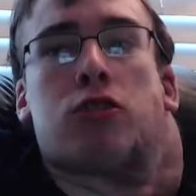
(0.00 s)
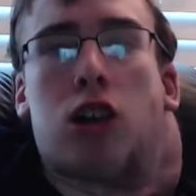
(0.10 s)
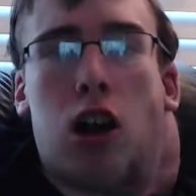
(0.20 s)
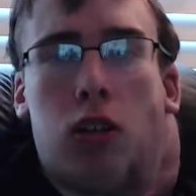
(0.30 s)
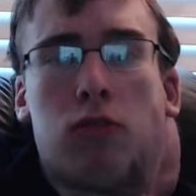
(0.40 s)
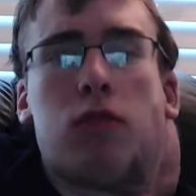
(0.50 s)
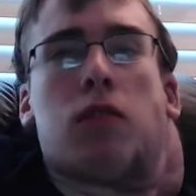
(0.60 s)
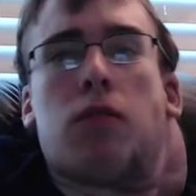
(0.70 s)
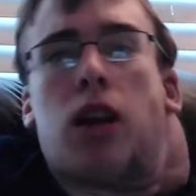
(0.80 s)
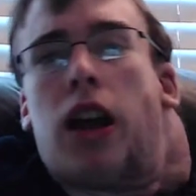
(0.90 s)
So,
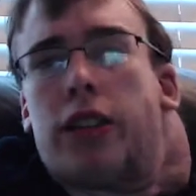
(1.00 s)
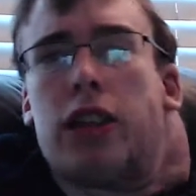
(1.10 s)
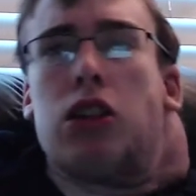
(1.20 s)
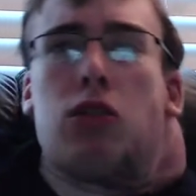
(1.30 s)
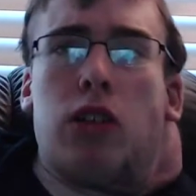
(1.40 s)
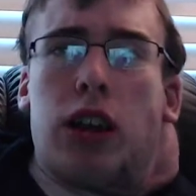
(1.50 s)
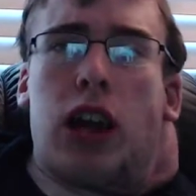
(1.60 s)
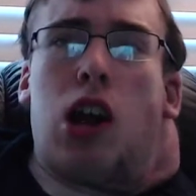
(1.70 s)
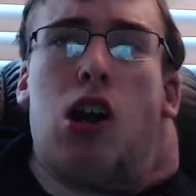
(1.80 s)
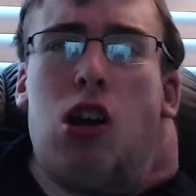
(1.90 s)
it's either really
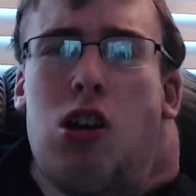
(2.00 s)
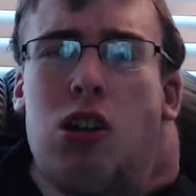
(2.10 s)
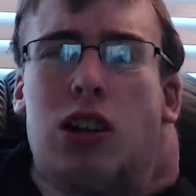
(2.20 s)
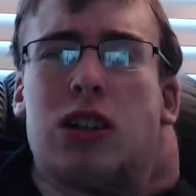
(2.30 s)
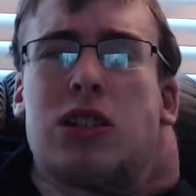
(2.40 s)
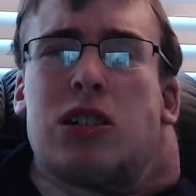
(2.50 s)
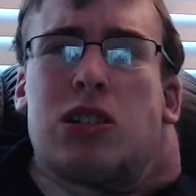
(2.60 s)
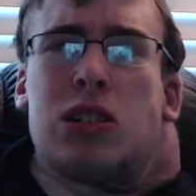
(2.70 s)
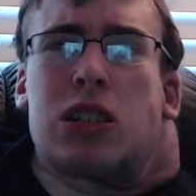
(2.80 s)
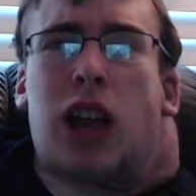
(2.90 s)
her,
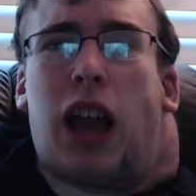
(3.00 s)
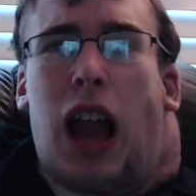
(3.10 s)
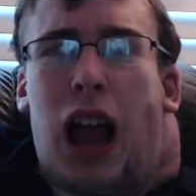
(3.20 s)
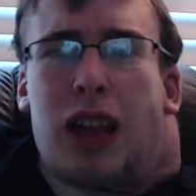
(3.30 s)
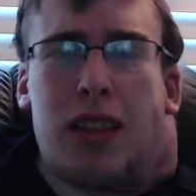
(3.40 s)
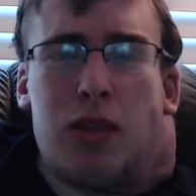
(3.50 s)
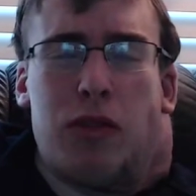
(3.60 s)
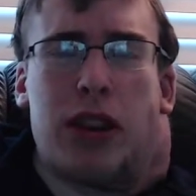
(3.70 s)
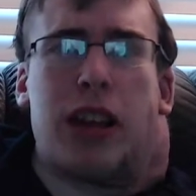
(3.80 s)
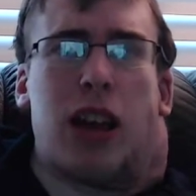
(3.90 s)
Kakashi
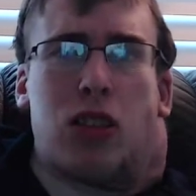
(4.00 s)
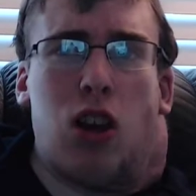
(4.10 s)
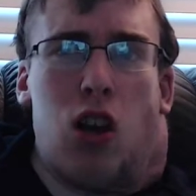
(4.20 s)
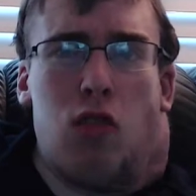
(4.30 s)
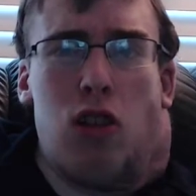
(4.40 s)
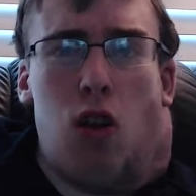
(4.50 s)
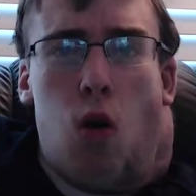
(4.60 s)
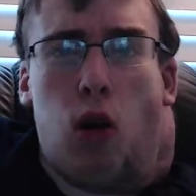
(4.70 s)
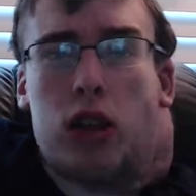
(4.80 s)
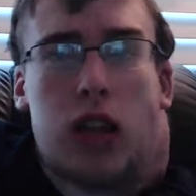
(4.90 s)
retakes over,
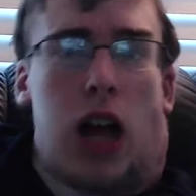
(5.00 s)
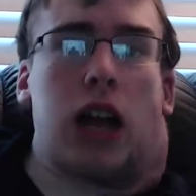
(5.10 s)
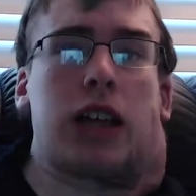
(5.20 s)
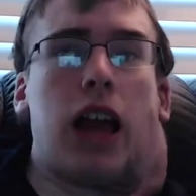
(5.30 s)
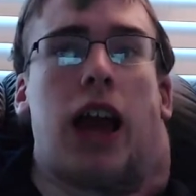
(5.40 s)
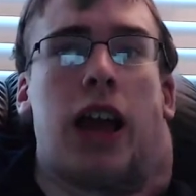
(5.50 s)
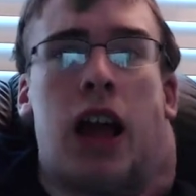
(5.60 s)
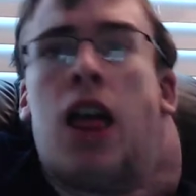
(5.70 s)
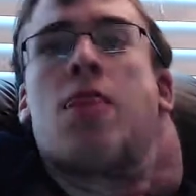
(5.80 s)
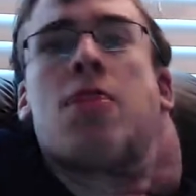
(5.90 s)
or Sasuke.
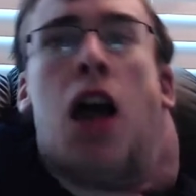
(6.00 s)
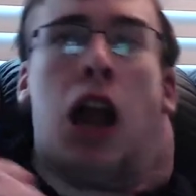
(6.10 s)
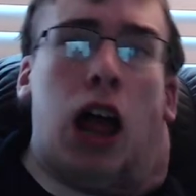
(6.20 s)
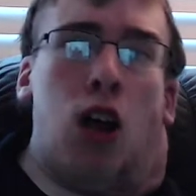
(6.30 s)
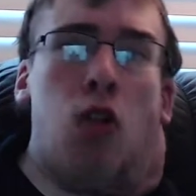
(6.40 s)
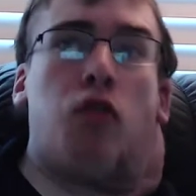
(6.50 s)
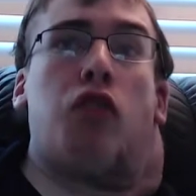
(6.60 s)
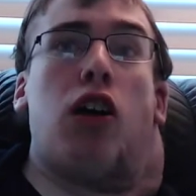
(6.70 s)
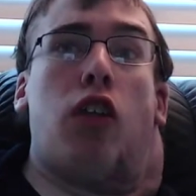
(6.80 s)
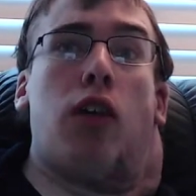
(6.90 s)
And I don't
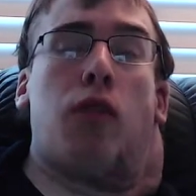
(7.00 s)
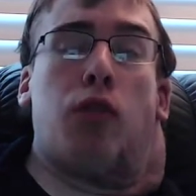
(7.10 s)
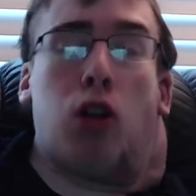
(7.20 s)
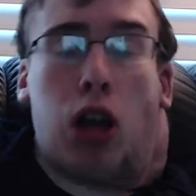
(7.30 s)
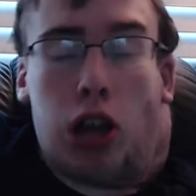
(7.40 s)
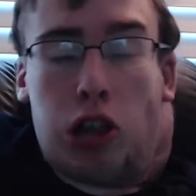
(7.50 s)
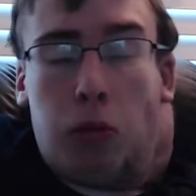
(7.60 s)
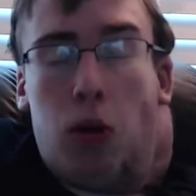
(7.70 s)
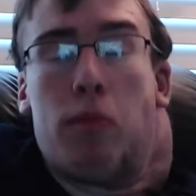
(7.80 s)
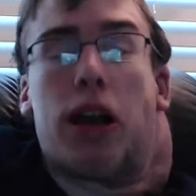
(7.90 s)
feel they would feel
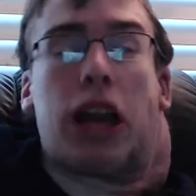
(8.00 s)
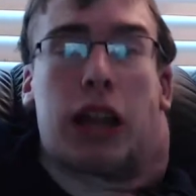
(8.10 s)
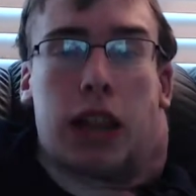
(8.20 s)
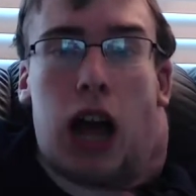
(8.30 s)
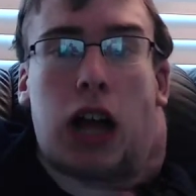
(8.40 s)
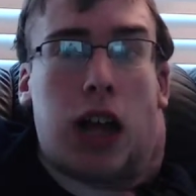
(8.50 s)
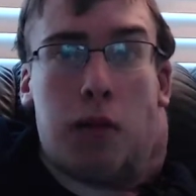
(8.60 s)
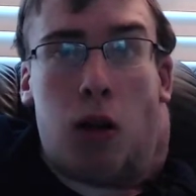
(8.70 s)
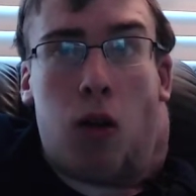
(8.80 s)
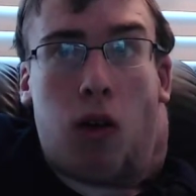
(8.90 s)
comfortable making Sasuke
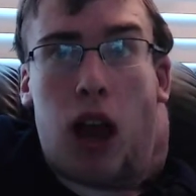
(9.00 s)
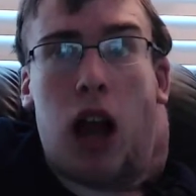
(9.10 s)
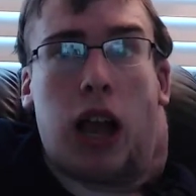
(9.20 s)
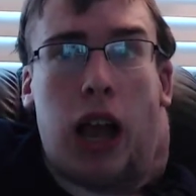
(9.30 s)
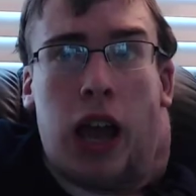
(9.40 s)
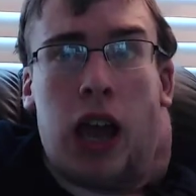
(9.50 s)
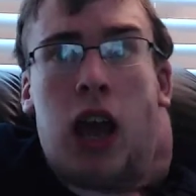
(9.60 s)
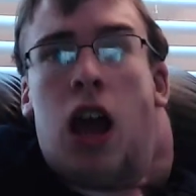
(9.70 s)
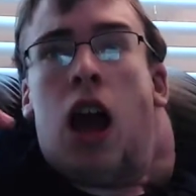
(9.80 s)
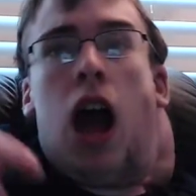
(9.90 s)
the Hokage.
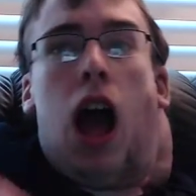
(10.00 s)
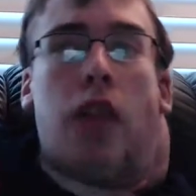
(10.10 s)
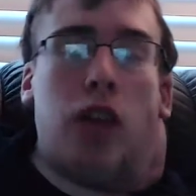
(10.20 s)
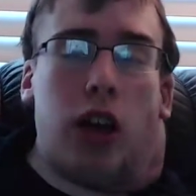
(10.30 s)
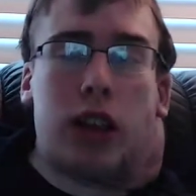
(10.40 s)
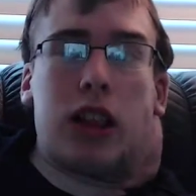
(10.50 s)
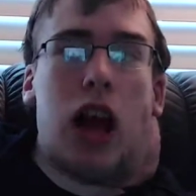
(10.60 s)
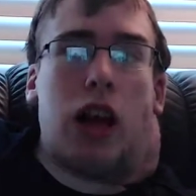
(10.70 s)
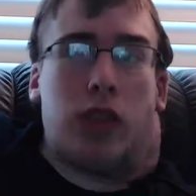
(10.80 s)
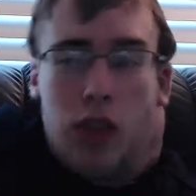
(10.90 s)
I feel like
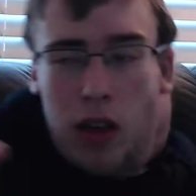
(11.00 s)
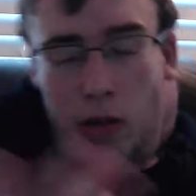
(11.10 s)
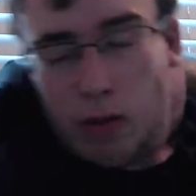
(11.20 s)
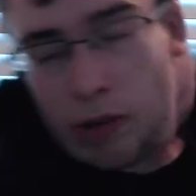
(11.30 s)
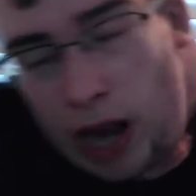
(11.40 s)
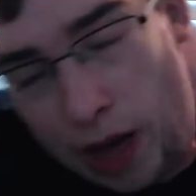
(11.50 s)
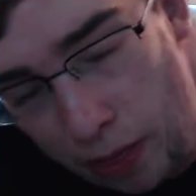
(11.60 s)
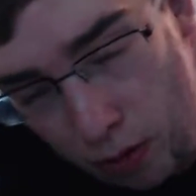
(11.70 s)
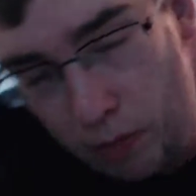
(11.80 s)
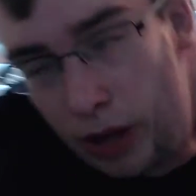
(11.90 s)
I feel like what would
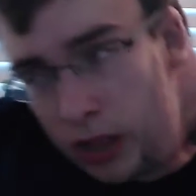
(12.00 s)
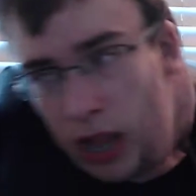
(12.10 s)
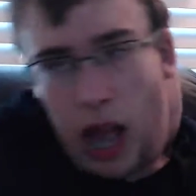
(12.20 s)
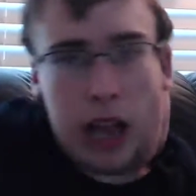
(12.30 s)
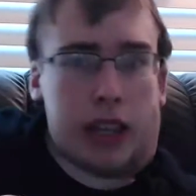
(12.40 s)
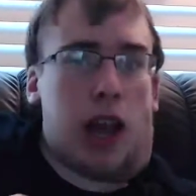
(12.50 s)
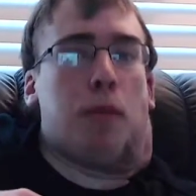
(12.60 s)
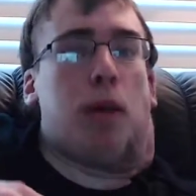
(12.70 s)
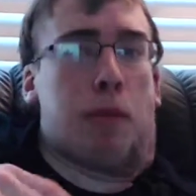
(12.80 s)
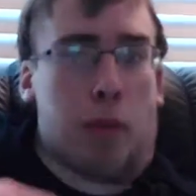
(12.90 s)
happen would be Sasuke
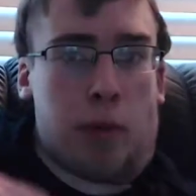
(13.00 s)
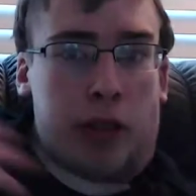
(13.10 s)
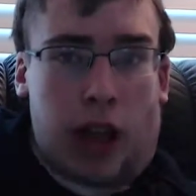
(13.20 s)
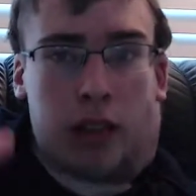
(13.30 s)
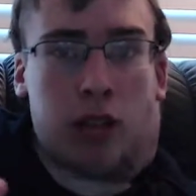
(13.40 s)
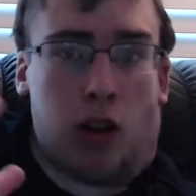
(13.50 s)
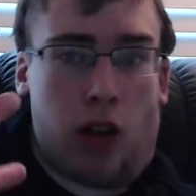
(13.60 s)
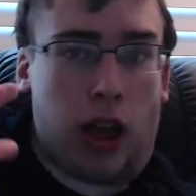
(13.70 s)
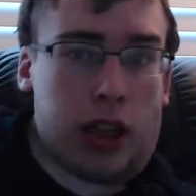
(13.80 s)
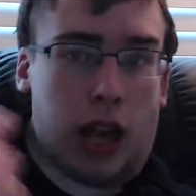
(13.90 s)
would be the protector,
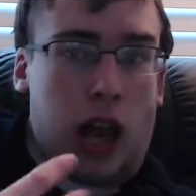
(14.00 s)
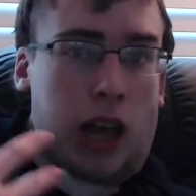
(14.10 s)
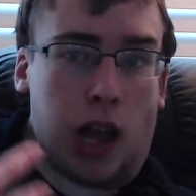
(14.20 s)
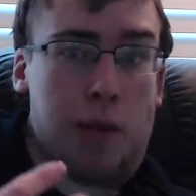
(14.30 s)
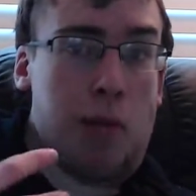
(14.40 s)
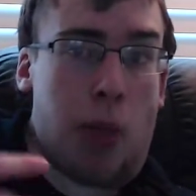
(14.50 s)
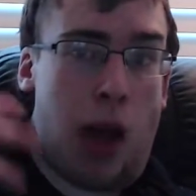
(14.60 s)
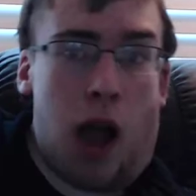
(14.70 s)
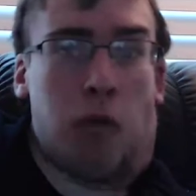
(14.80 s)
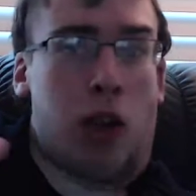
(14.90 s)
like Sasuke would be the
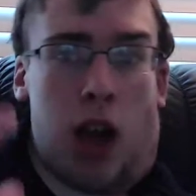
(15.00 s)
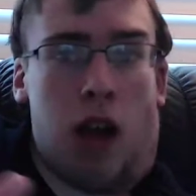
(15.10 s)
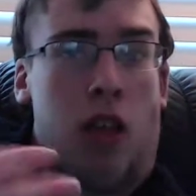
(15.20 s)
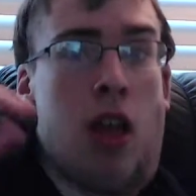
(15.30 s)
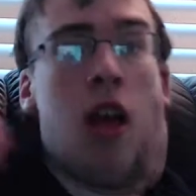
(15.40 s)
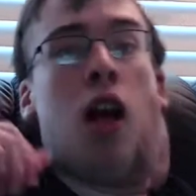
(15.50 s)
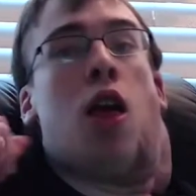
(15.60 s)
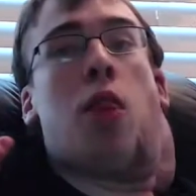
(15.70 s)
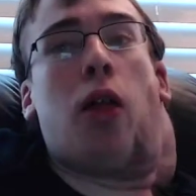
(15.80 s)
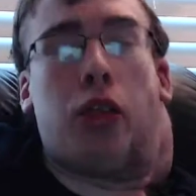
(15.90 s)
powerhouse,
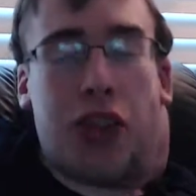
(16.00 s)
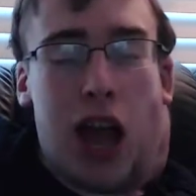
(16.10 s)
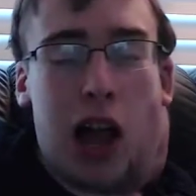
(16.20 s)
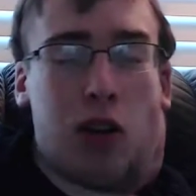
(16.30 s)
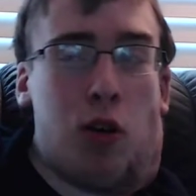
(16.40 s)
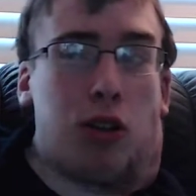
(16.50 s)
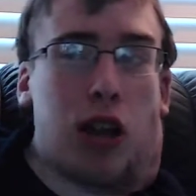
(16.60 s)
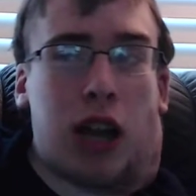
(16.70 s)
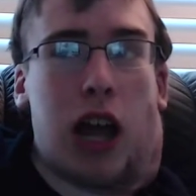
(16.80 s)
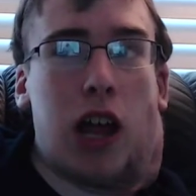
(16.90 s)
but Sasuke would
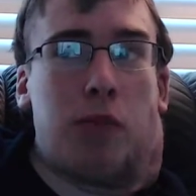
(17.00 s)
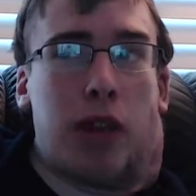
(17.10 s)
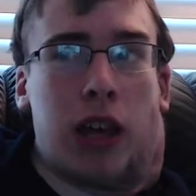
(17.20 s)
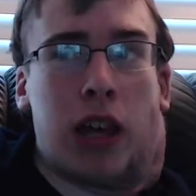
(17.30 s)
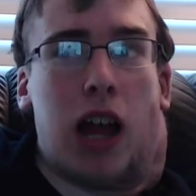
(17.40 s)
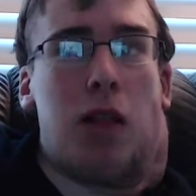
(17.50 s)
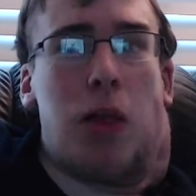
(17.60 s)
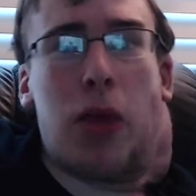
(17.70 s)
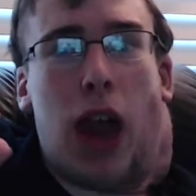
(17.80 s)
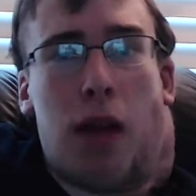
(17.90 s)
just kind of be kind of
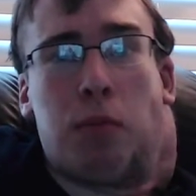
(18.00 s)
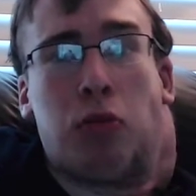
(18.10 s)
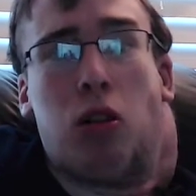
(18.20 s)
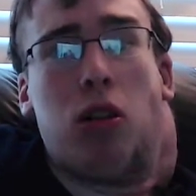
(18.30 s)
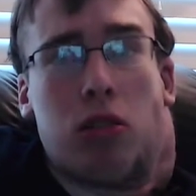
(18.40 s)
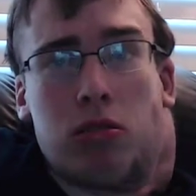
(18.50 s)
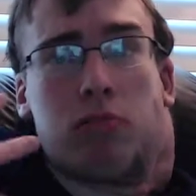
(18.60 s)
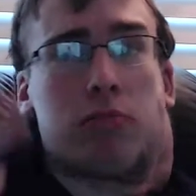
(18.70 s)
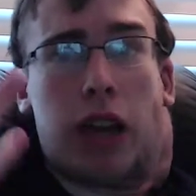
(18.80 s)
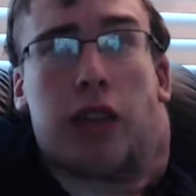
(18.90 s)
like the emperor
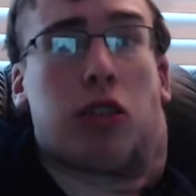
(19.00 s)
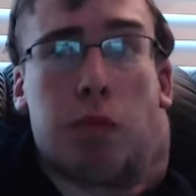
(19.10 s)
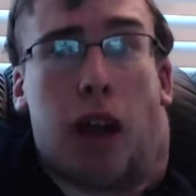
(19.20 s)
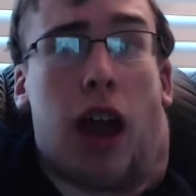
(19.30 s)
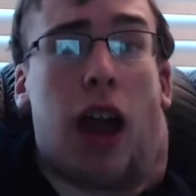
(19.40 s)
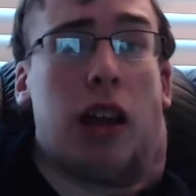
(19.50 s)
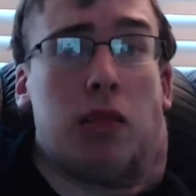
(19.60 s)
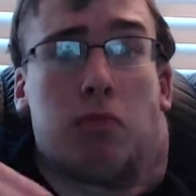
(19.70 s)
in Japan.